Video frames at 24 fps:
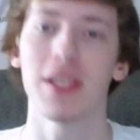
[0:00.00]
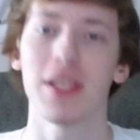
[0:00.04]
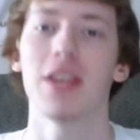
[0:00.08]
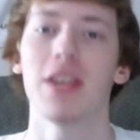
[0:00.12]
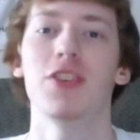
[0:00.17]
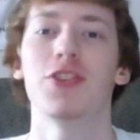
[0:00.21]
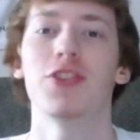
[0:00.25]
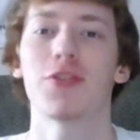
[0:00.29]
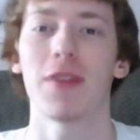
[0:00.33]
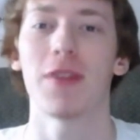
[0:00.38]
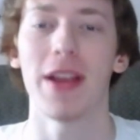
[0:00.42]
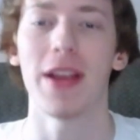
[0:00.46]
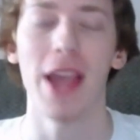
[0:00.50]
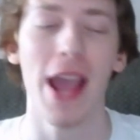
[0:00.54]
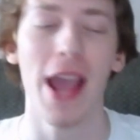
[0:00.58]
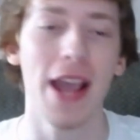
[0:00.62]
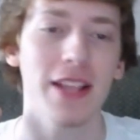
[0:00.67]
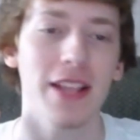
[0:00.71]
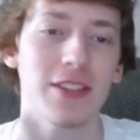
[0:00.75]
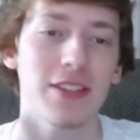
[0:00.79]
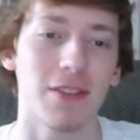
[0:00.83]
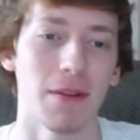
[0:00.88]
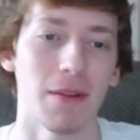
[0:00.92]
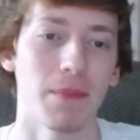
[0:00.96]
a straight
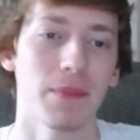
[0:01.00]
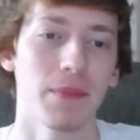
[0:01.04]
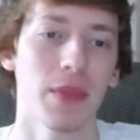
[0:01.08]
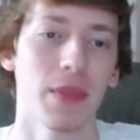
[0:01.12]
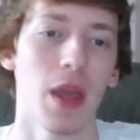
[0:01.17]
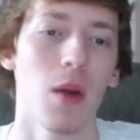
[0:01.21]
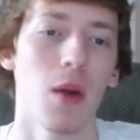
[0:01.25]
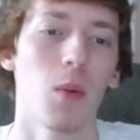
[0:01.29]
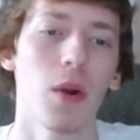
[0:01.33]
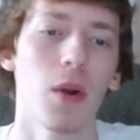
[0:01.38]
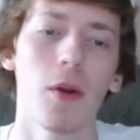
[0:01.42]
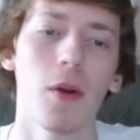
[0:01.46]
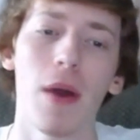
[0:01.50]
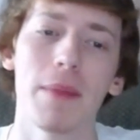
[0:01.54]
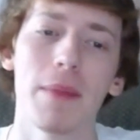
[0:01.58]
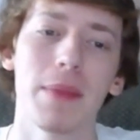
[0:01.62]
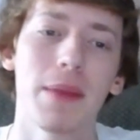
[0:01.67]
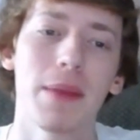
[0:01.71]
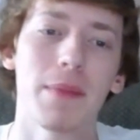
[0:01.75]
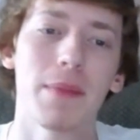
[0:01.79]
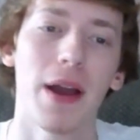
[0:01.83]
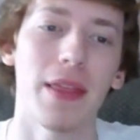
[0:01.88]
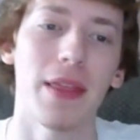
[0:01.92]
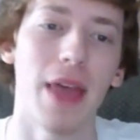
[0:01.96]
answer. What do I
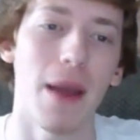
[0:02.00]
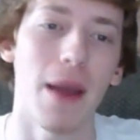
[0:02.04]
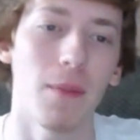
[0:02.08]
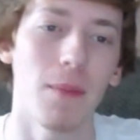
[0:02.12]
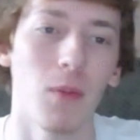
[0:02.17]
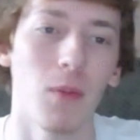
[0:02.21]
mean by that?